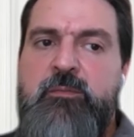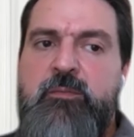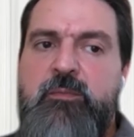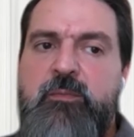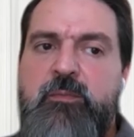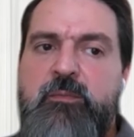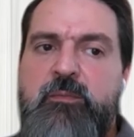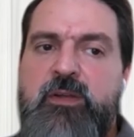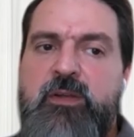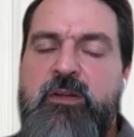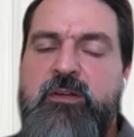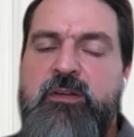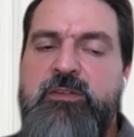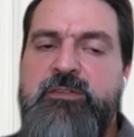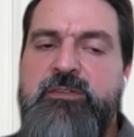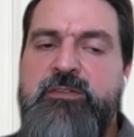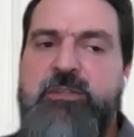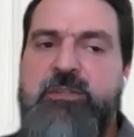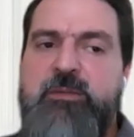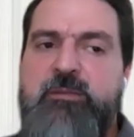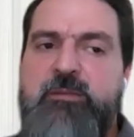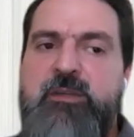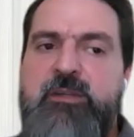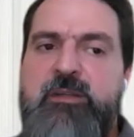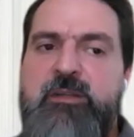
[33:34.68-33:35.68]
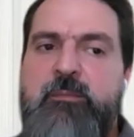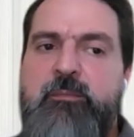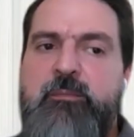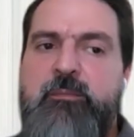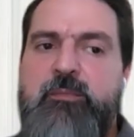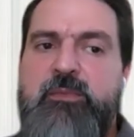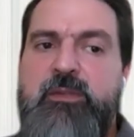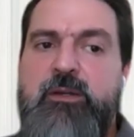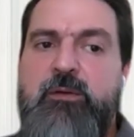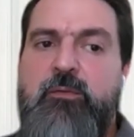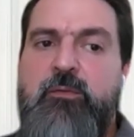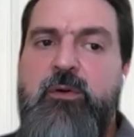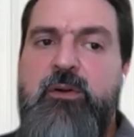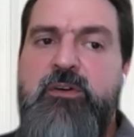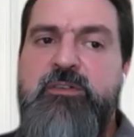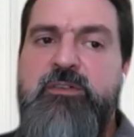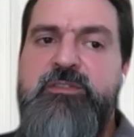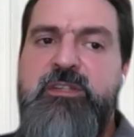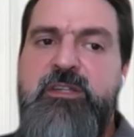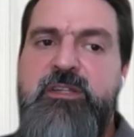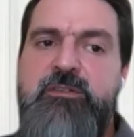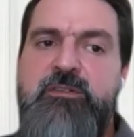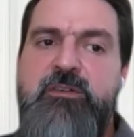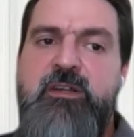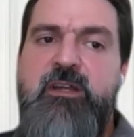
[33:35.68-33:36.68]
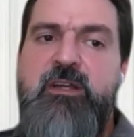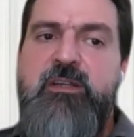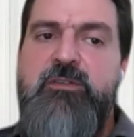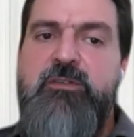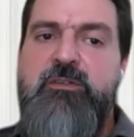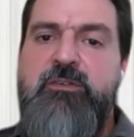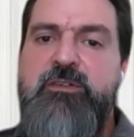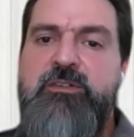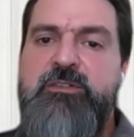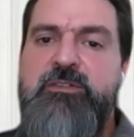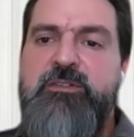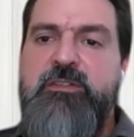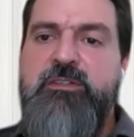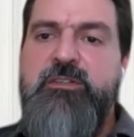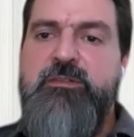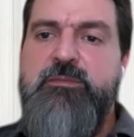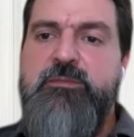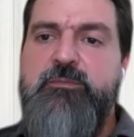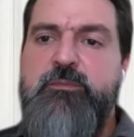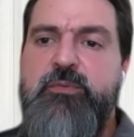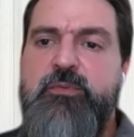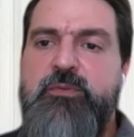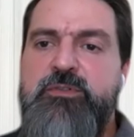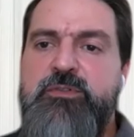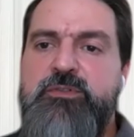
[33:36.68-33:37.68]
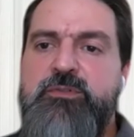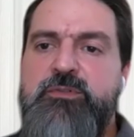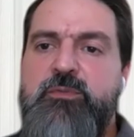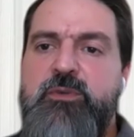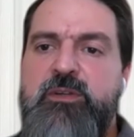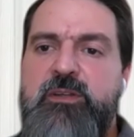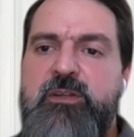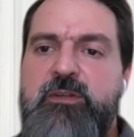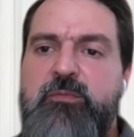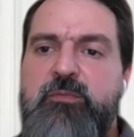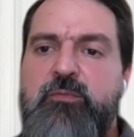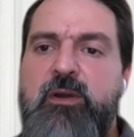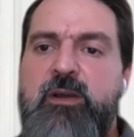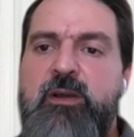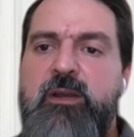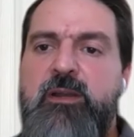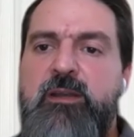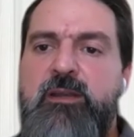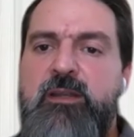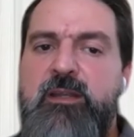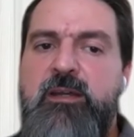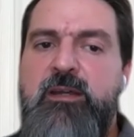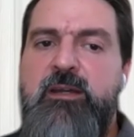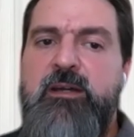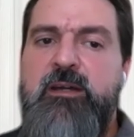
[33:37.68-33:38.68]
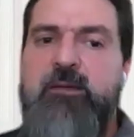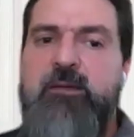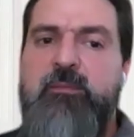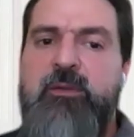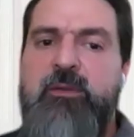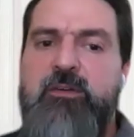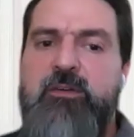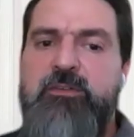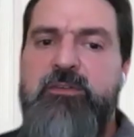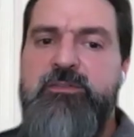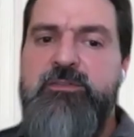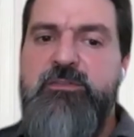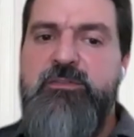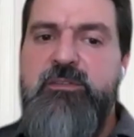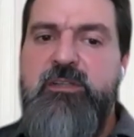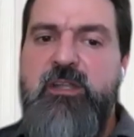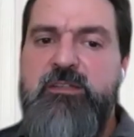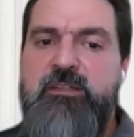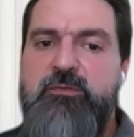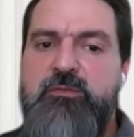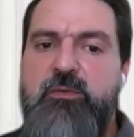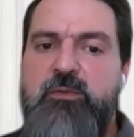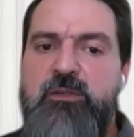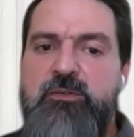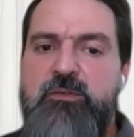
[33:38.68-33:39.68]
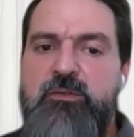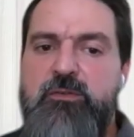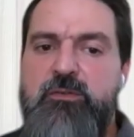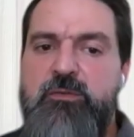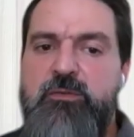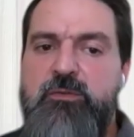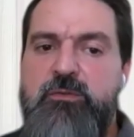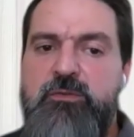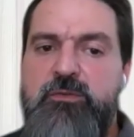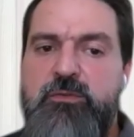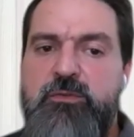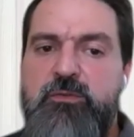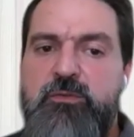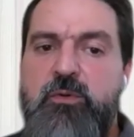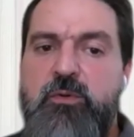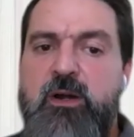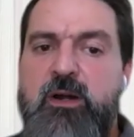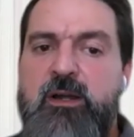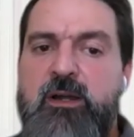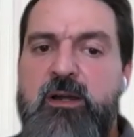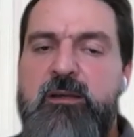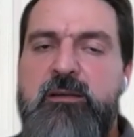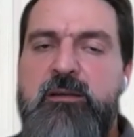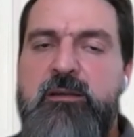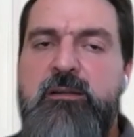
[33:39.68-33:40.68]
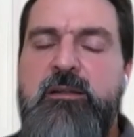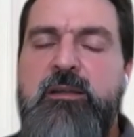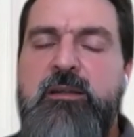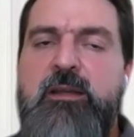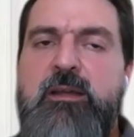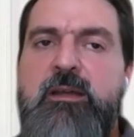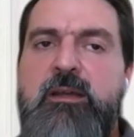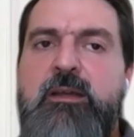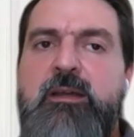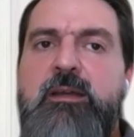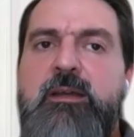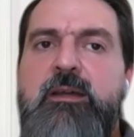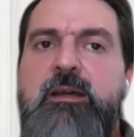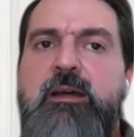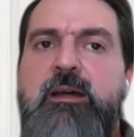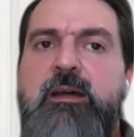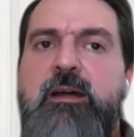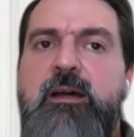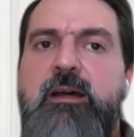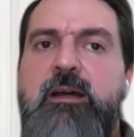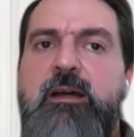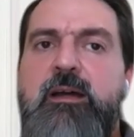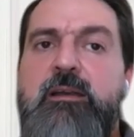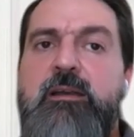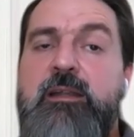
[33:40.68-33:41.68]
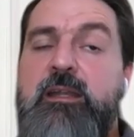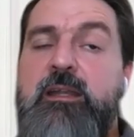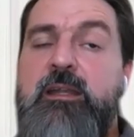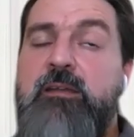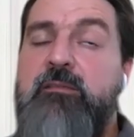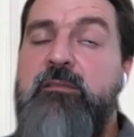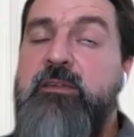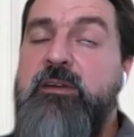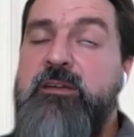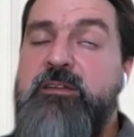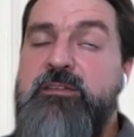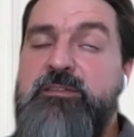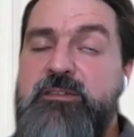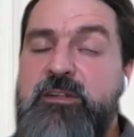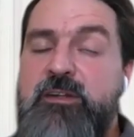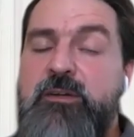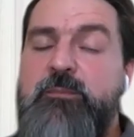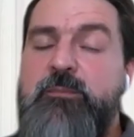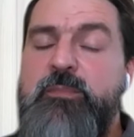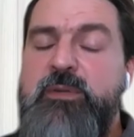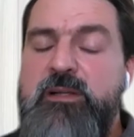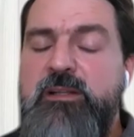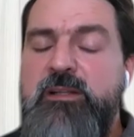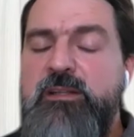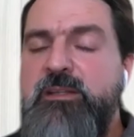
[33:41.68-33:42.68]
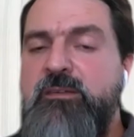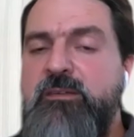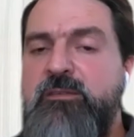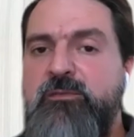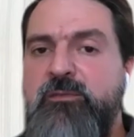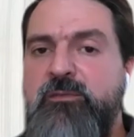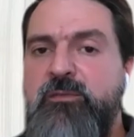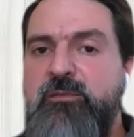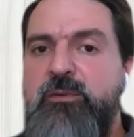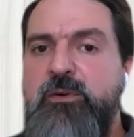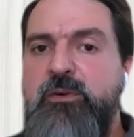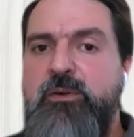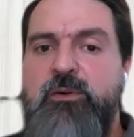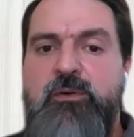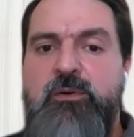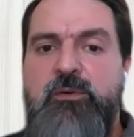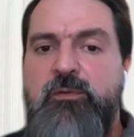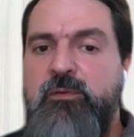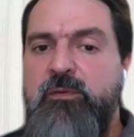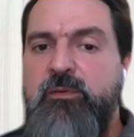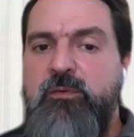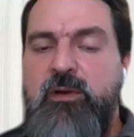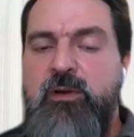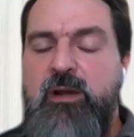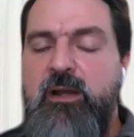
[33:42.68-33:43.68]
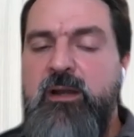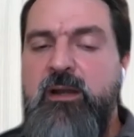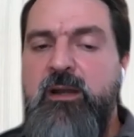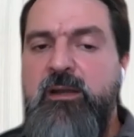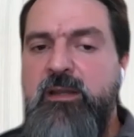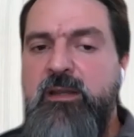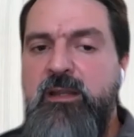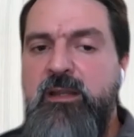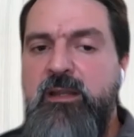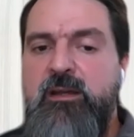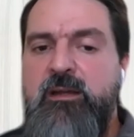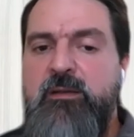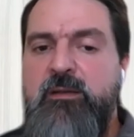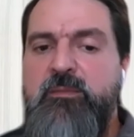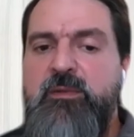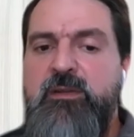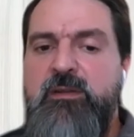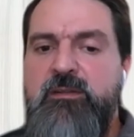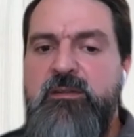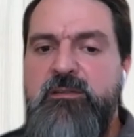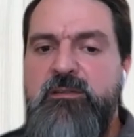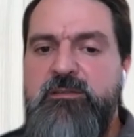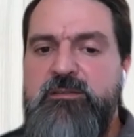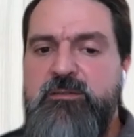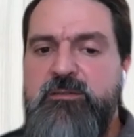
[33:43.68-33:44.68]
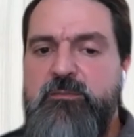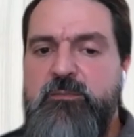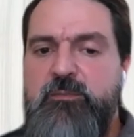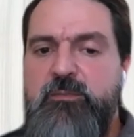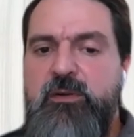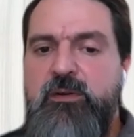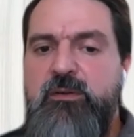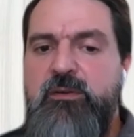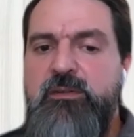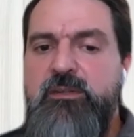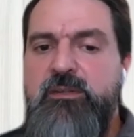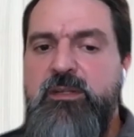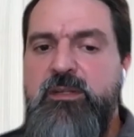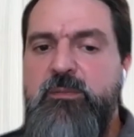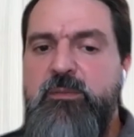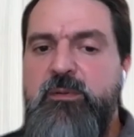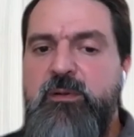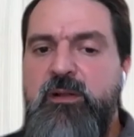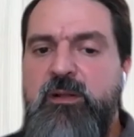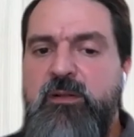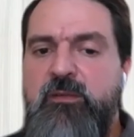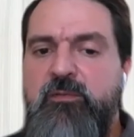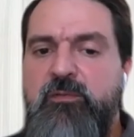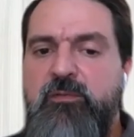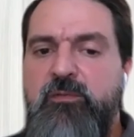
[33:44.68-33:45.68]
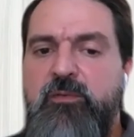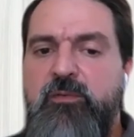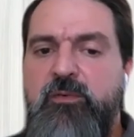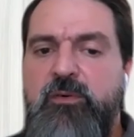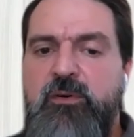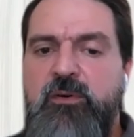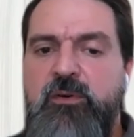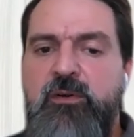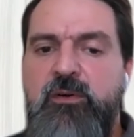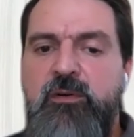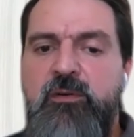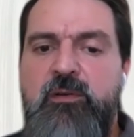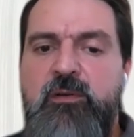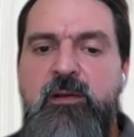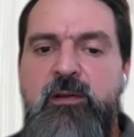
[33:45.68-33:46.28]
because I mean, the worst thing you can do is just push with one idea because that's what you want, and even start building for an idea. I mean, that's very typical for